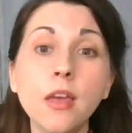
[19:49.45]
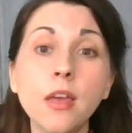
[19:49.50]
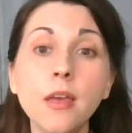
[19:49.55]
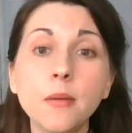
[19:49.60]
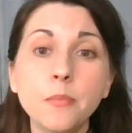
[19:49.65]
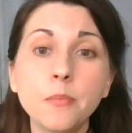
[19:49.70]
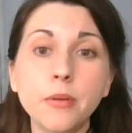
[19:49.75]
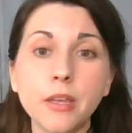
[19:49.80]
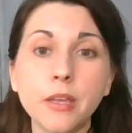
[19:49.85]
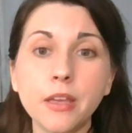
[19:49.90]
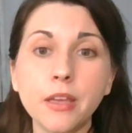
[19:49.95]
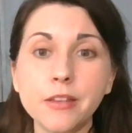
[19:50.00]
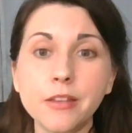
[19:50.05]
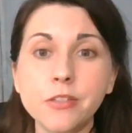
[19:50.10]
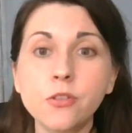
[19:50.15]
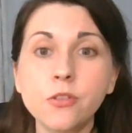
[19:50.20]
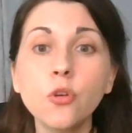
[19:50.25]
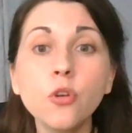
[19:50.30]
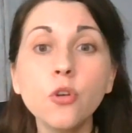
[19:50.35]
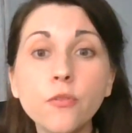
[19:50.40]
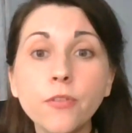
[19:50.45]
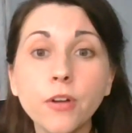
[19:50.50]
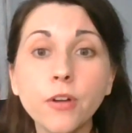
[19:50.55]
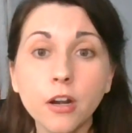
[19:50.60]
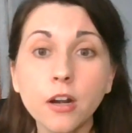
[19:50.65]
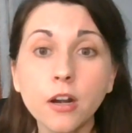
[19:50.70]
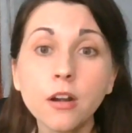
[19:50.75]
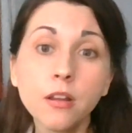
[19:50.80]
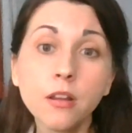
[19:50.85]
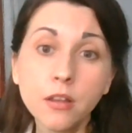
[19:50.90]
because
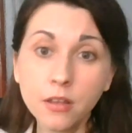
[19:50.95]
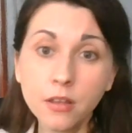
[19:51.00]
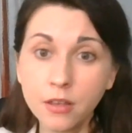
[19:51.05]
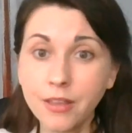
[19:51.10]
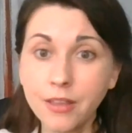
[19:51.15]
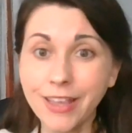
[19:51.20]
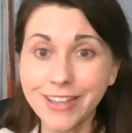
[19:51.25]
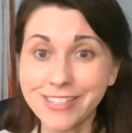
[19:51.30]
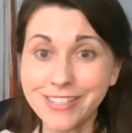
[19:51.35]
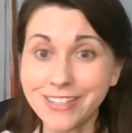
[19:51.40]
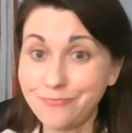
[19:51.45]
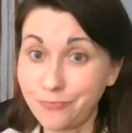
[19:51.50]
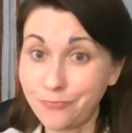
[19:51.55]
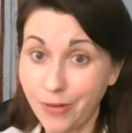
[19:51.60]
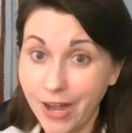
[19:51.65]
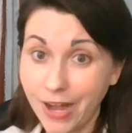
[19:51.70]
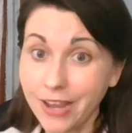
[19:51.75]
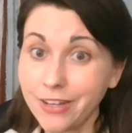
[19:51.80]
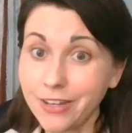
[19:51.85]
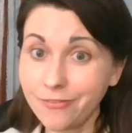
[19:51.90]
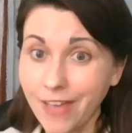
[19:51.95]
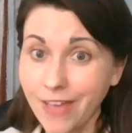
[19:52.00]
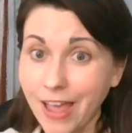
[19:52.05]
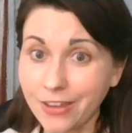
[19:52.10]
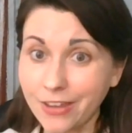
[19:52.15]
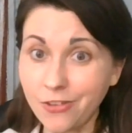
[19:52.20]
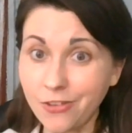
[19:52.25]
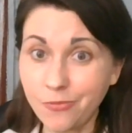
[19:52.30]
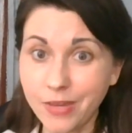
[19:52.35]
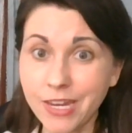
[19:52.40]
Hoover is a brand of
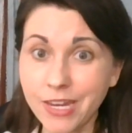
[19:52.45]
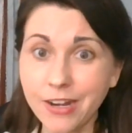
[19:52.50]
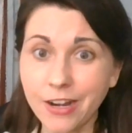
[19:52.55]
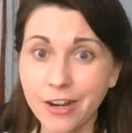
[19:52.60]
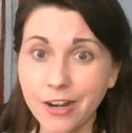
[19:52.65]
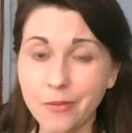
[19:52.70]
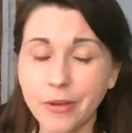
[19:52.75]
vacuum here,